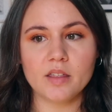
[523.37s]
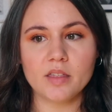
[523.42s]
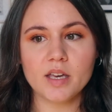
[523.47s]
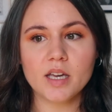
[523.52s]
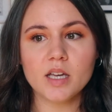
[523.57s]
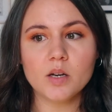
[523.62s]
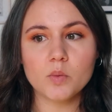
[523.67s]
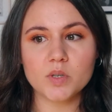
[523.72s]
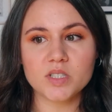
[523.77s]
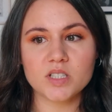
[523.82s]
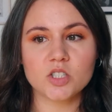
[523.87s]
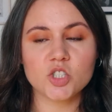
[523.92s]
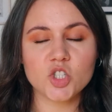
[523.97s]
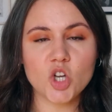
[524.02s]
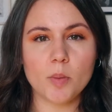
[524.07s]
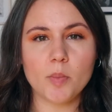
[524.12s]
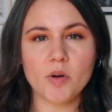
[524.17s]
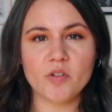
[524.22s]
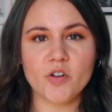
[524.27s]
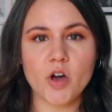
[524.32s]
I think it was
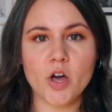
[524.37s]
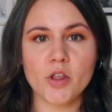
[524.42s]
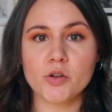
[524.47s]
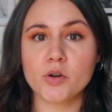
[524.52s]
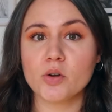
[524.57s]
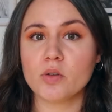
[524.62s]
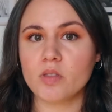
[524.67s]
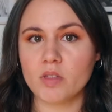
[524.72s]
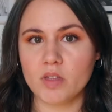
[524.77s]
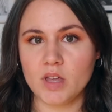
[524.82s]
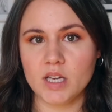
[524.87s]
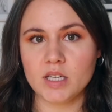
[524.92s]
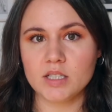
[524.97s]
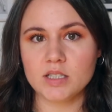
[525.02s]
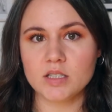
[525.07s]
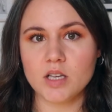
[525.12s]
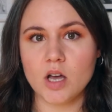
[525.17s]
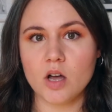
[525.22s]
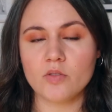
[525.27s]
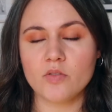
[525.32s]
on top of other things,